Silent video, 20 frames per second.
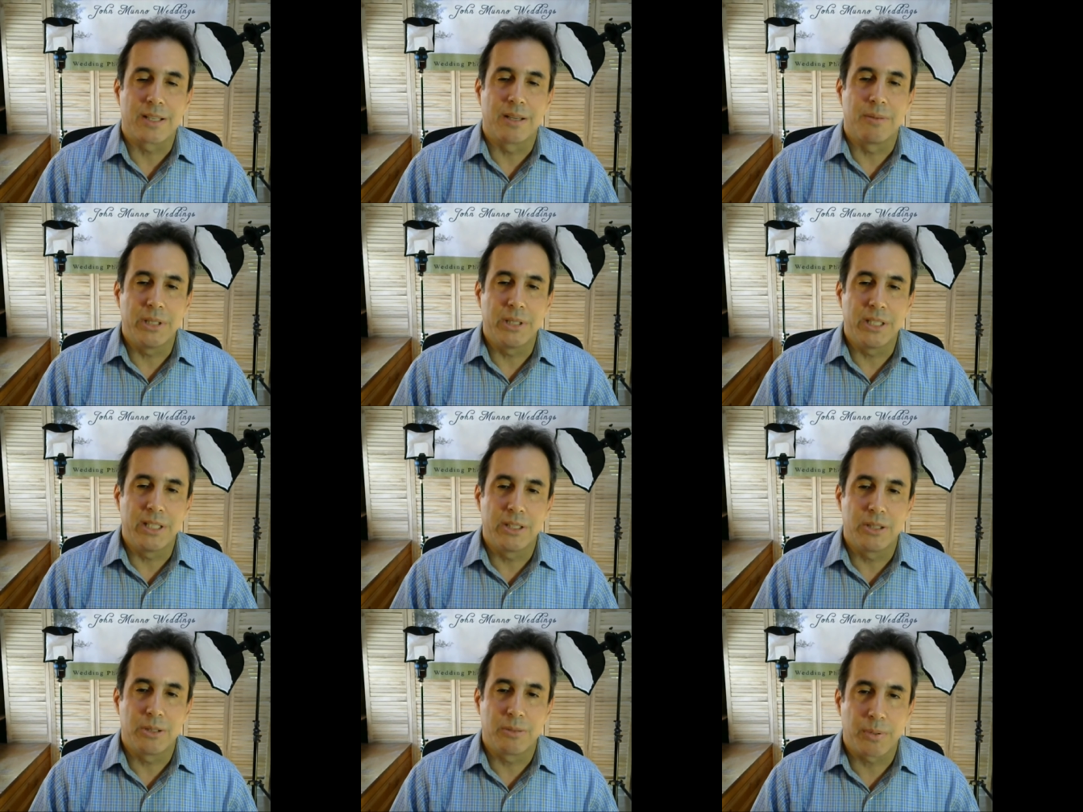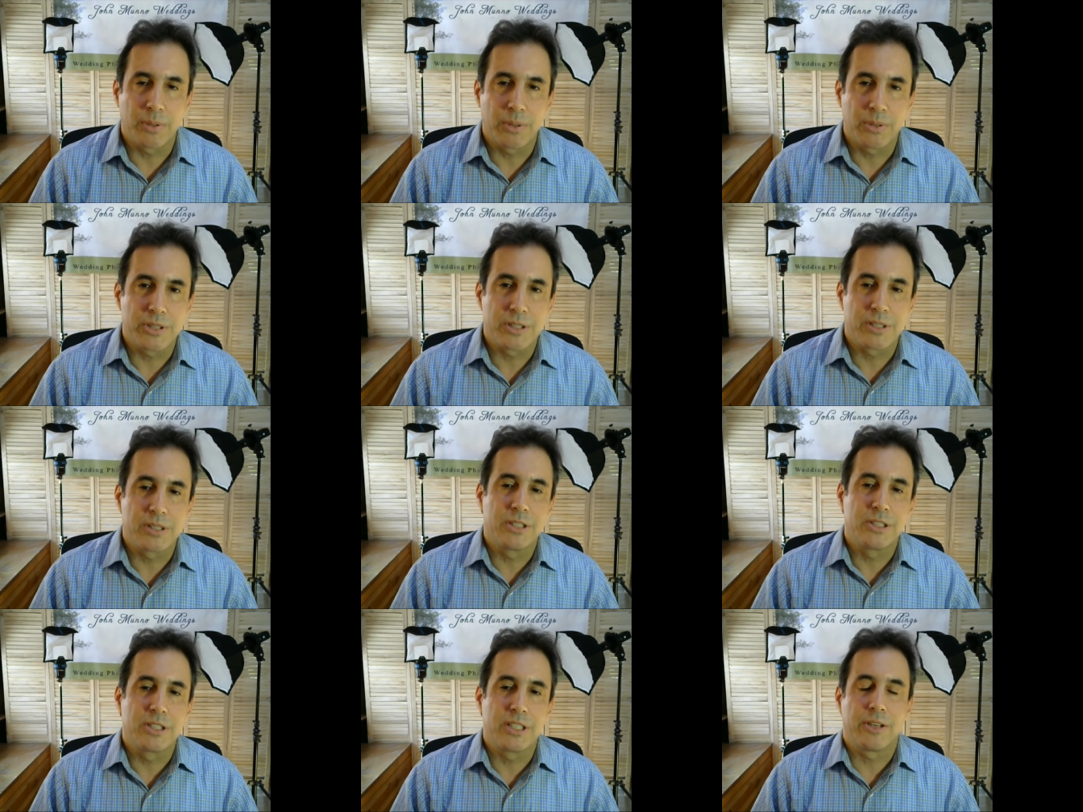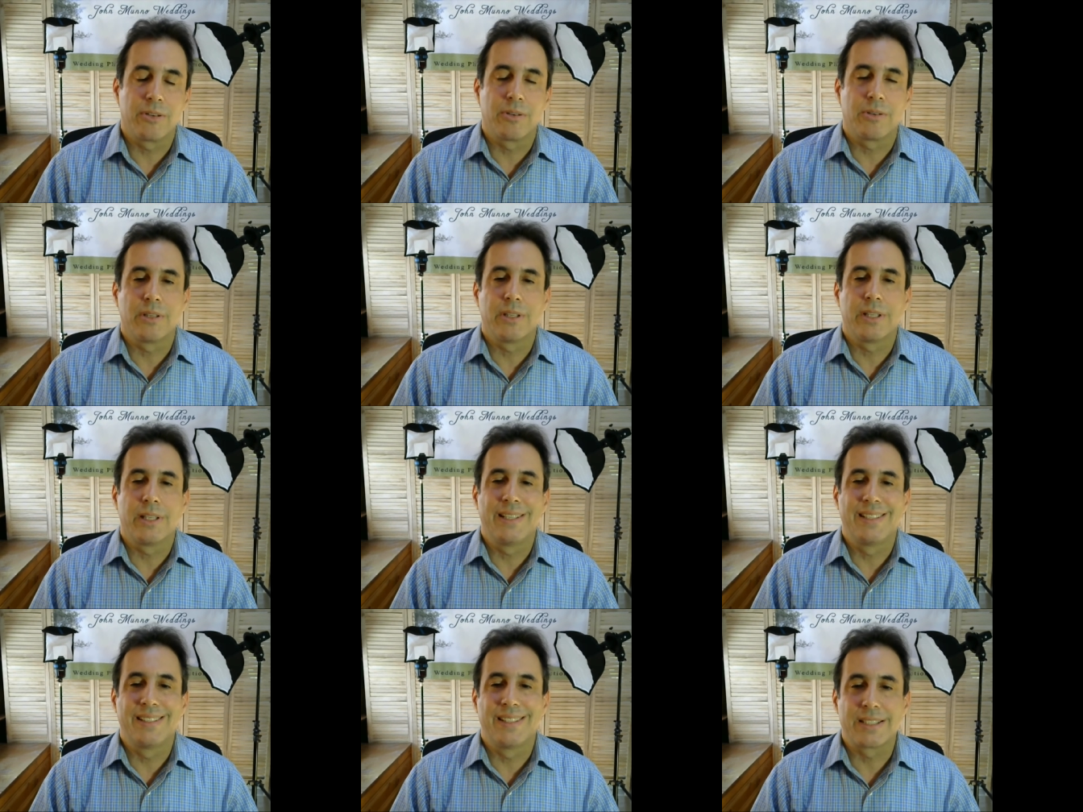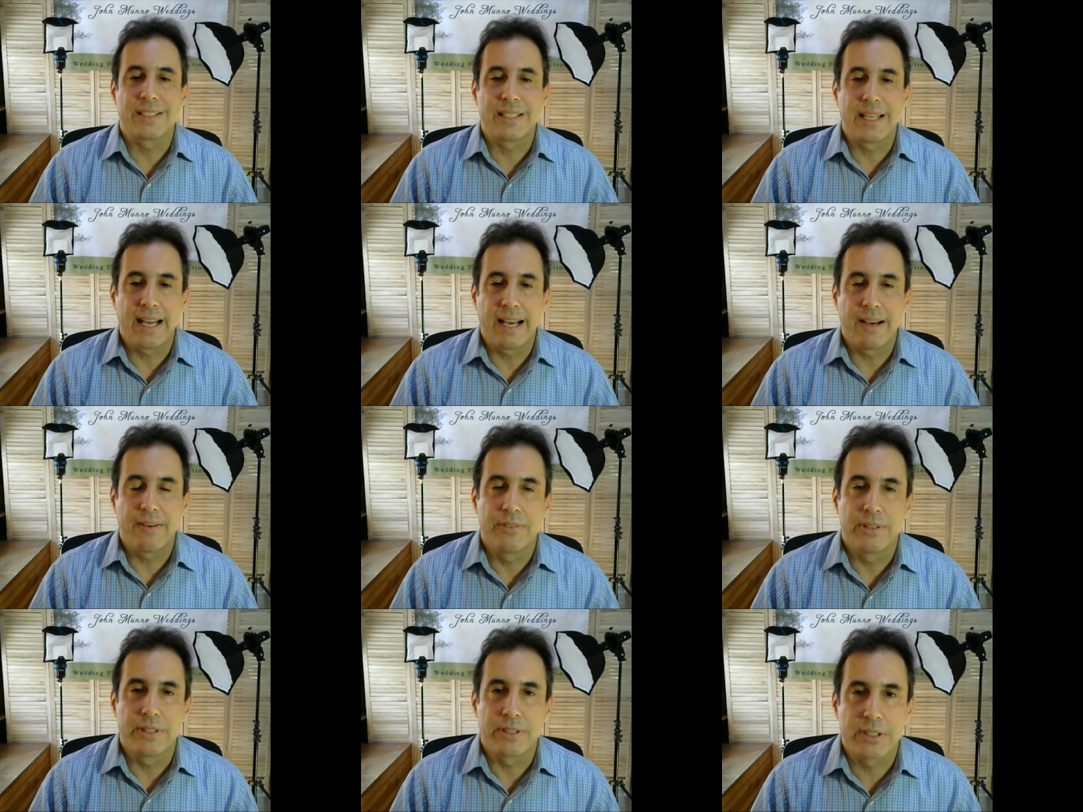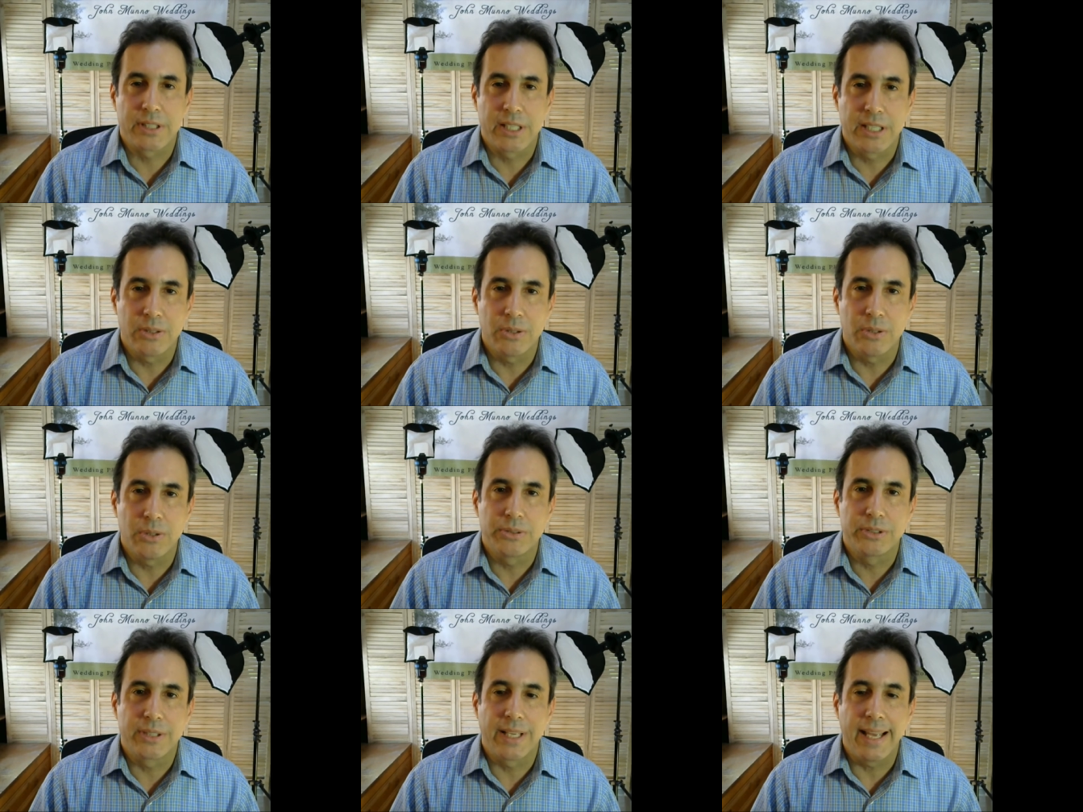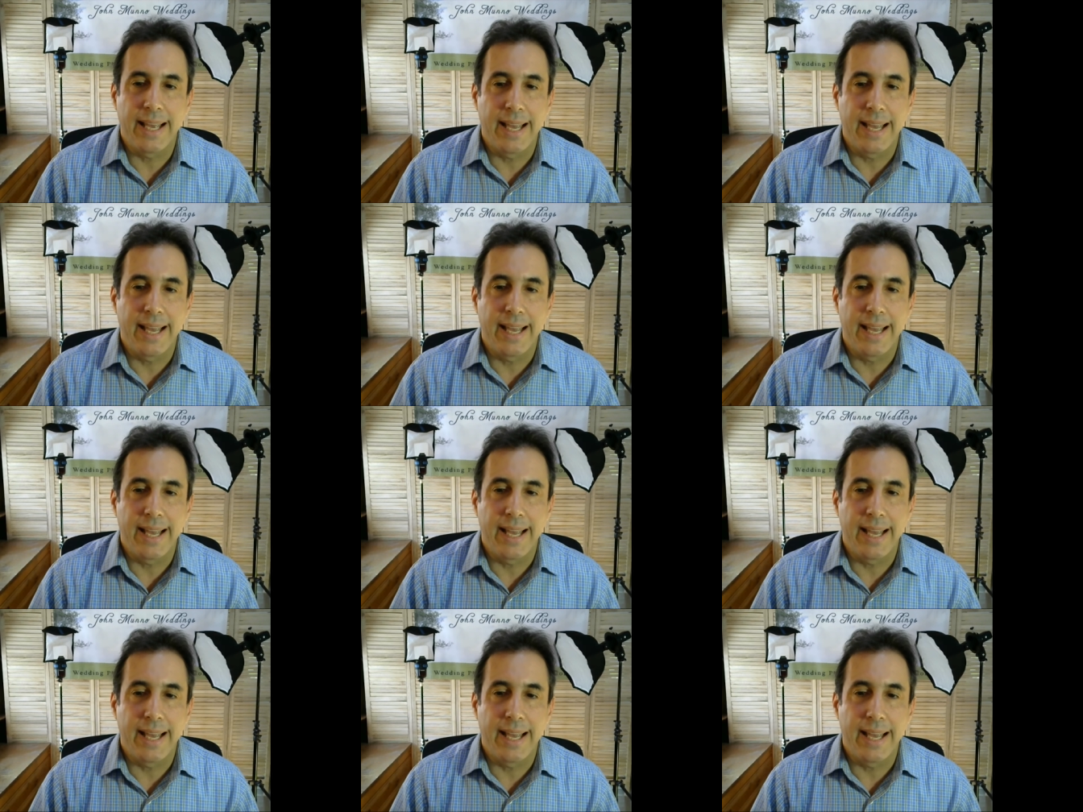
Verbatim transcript: A beginner person generally doesn't have the skill to